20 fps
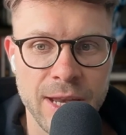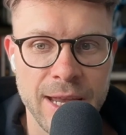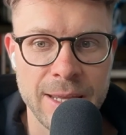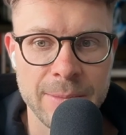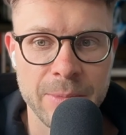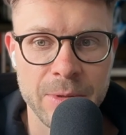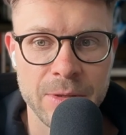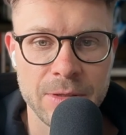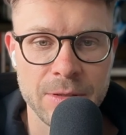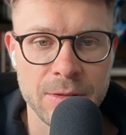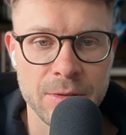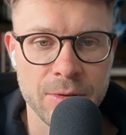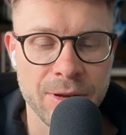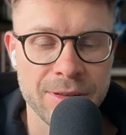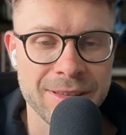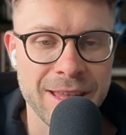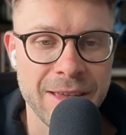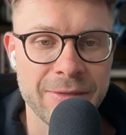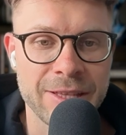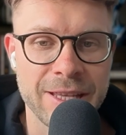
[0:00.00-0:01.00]
but you can
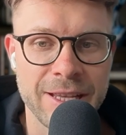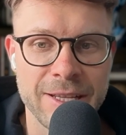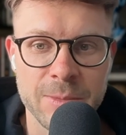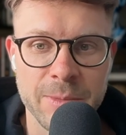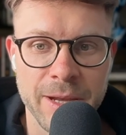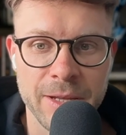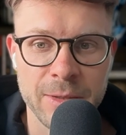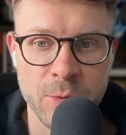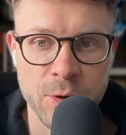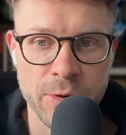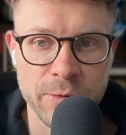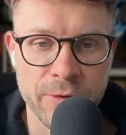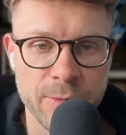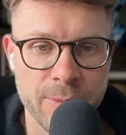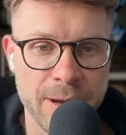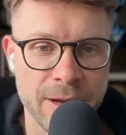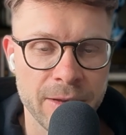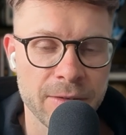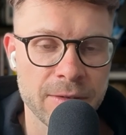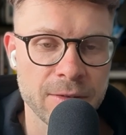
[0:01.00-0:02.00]
definitely expect more from
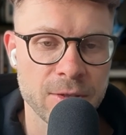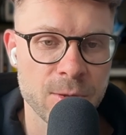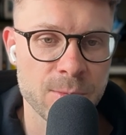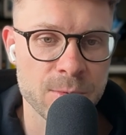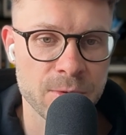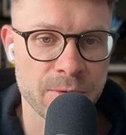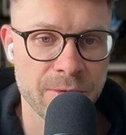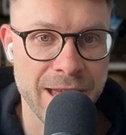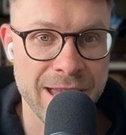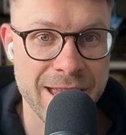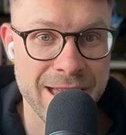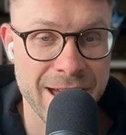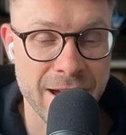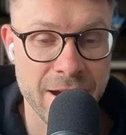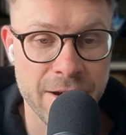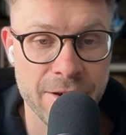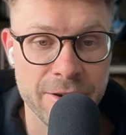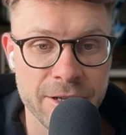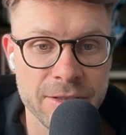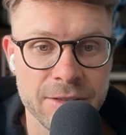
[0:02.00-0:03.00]
us in terms of AI
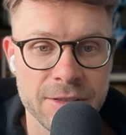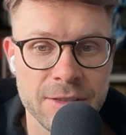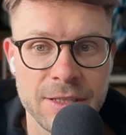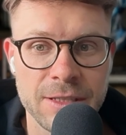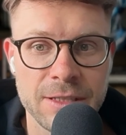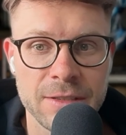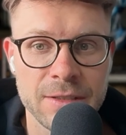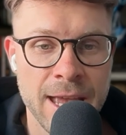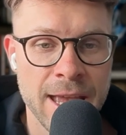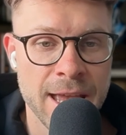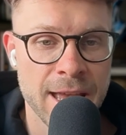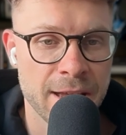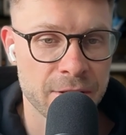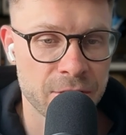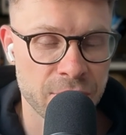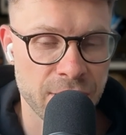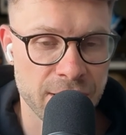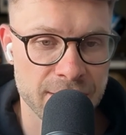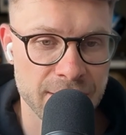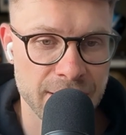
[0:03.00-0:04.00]
harnesses,
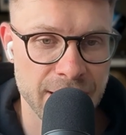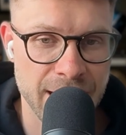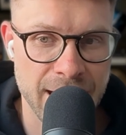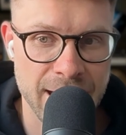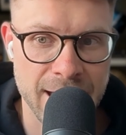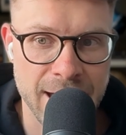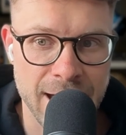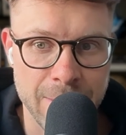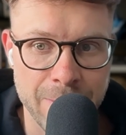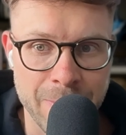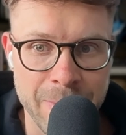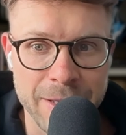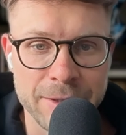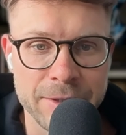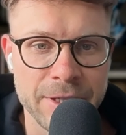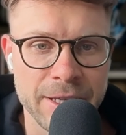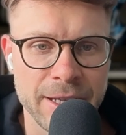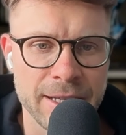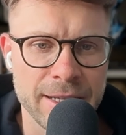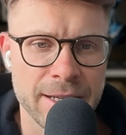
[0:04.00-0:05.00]
agentic AI
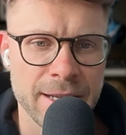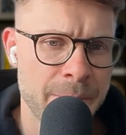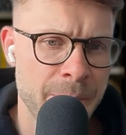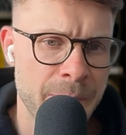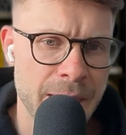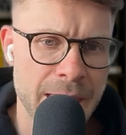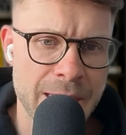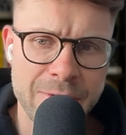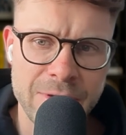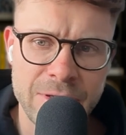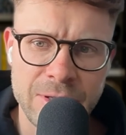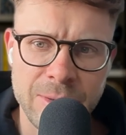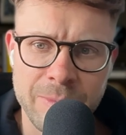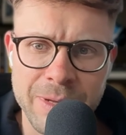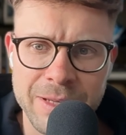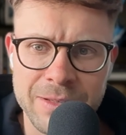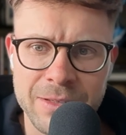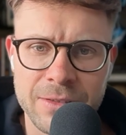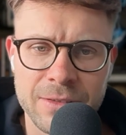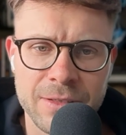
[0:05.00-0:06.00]
building, even some
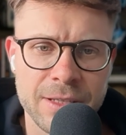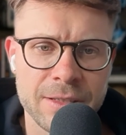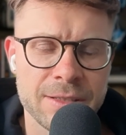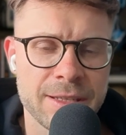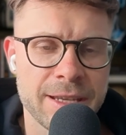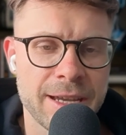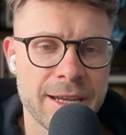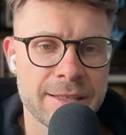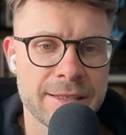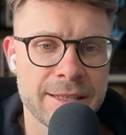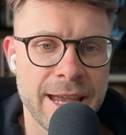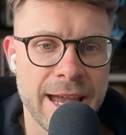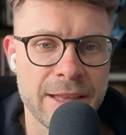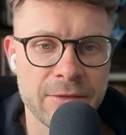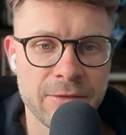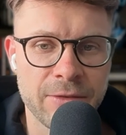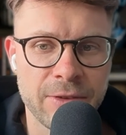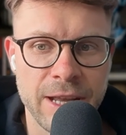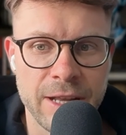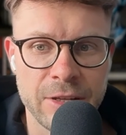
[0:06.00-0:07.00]
business insights and
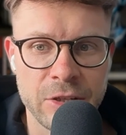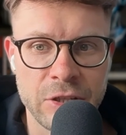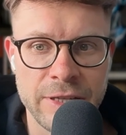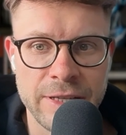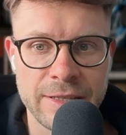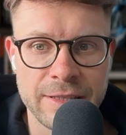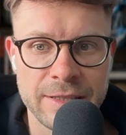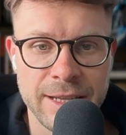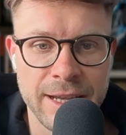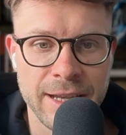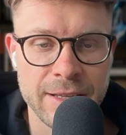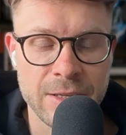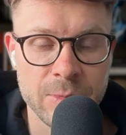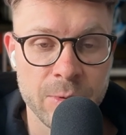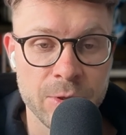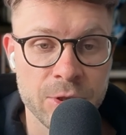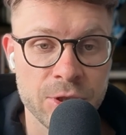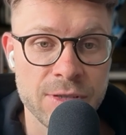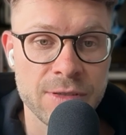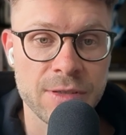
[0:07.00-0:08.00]
financial insights,
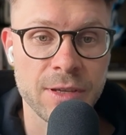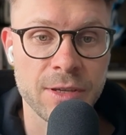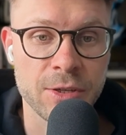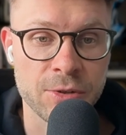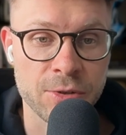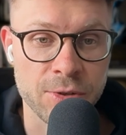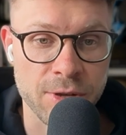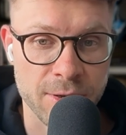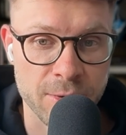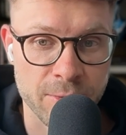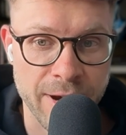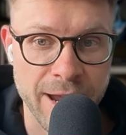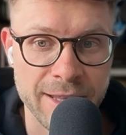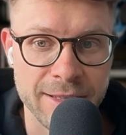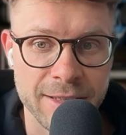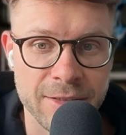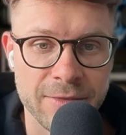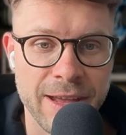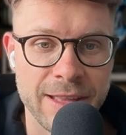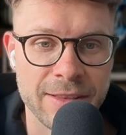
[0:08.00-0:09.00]
which is a great
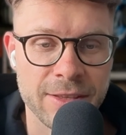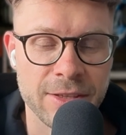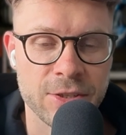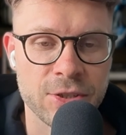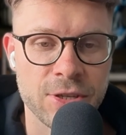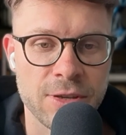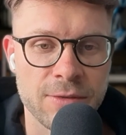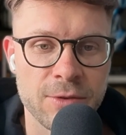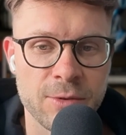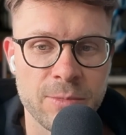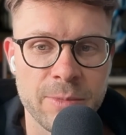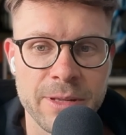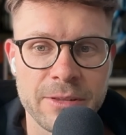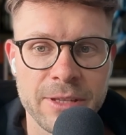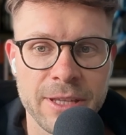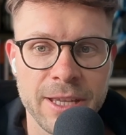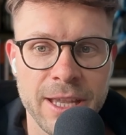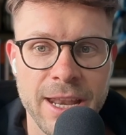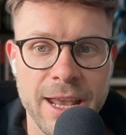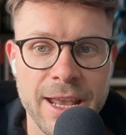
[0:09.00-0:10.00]
advantage if you're
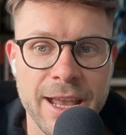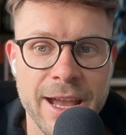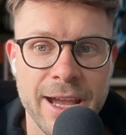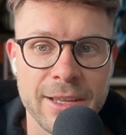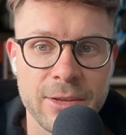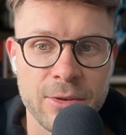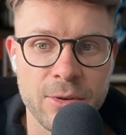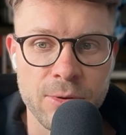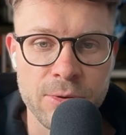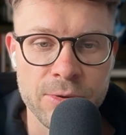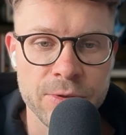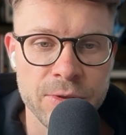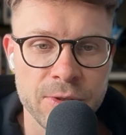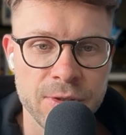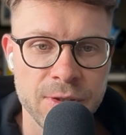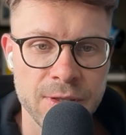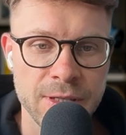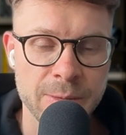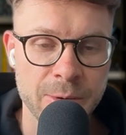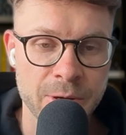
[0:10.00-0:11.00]
building in AI. You also
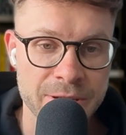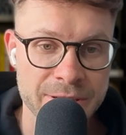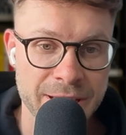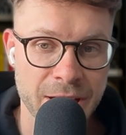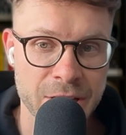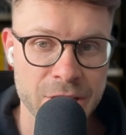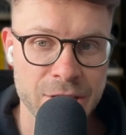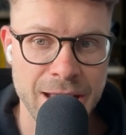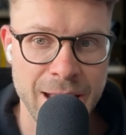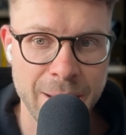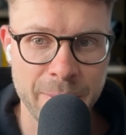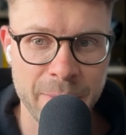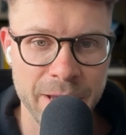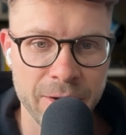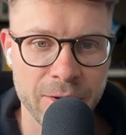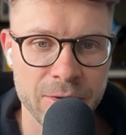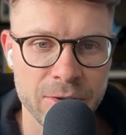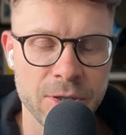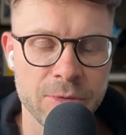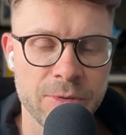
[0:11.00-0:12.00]
see what is actually happening
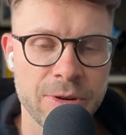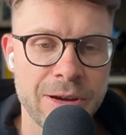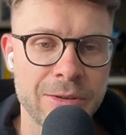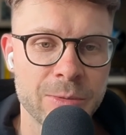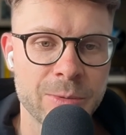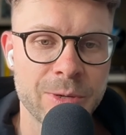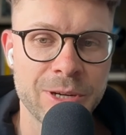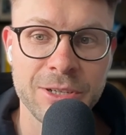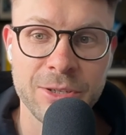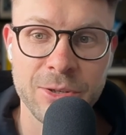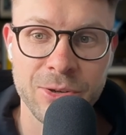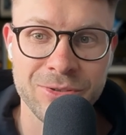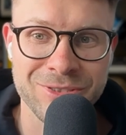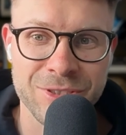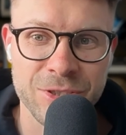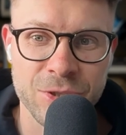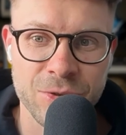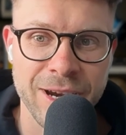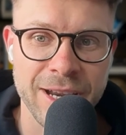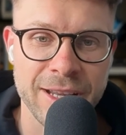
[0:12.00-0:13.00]
on the ground, where are the
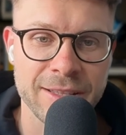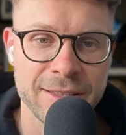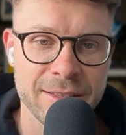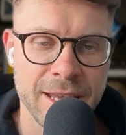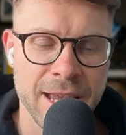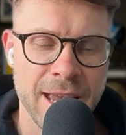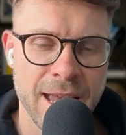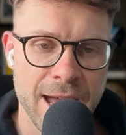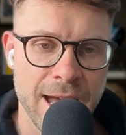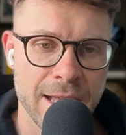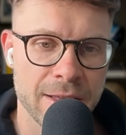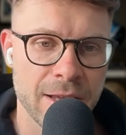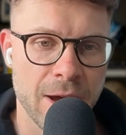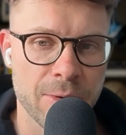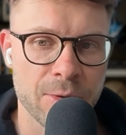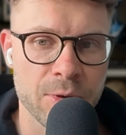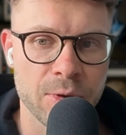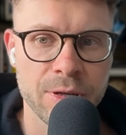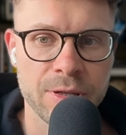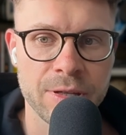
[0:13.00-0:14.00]
constraints, and how
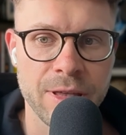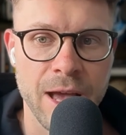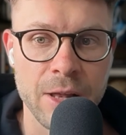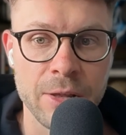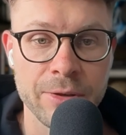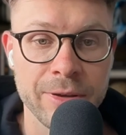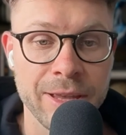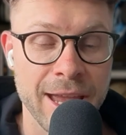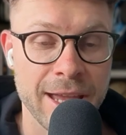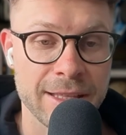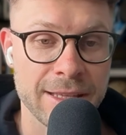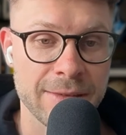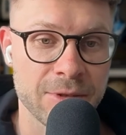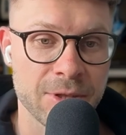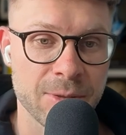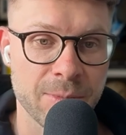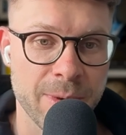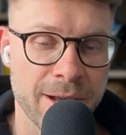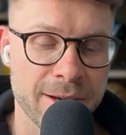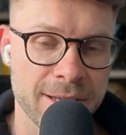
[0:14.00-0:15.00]
you can allocate even
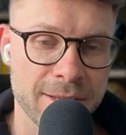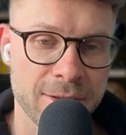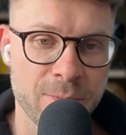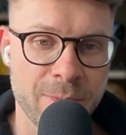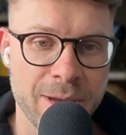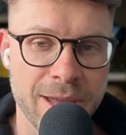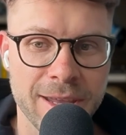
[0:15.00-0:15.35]
the money you make